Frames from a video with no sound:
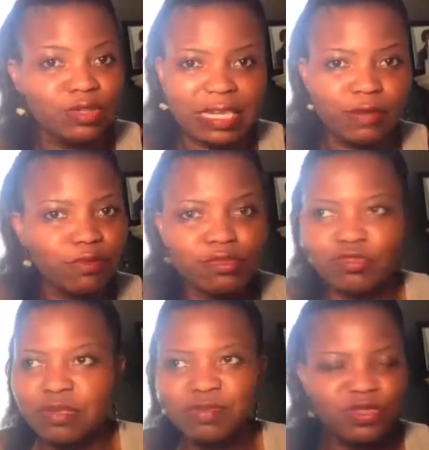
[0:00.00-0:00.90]
take road
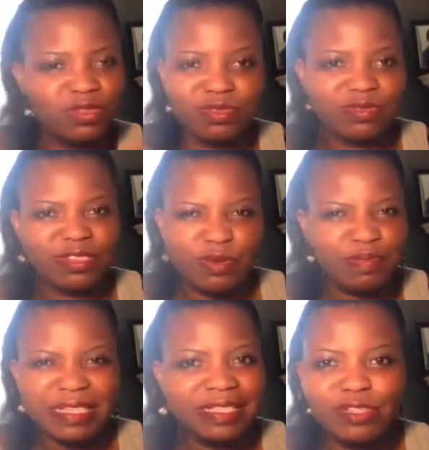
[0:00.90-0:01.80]
trips, do
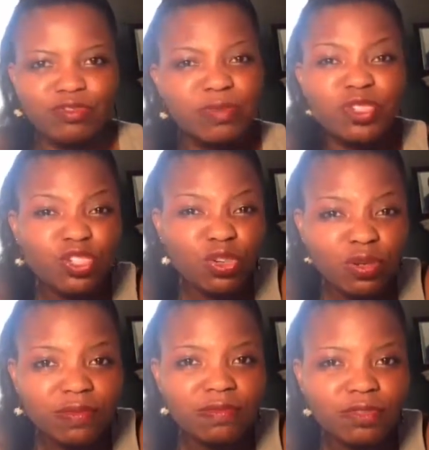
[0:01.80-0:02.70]
business trips,
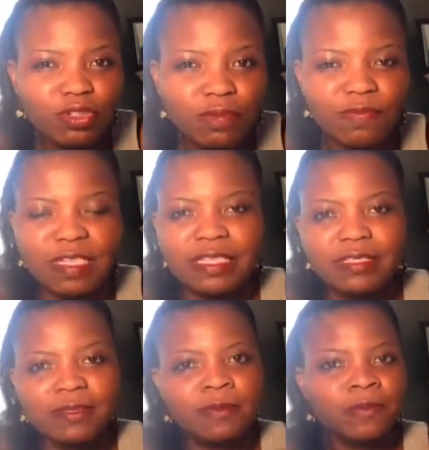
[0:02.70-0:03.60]
short visits,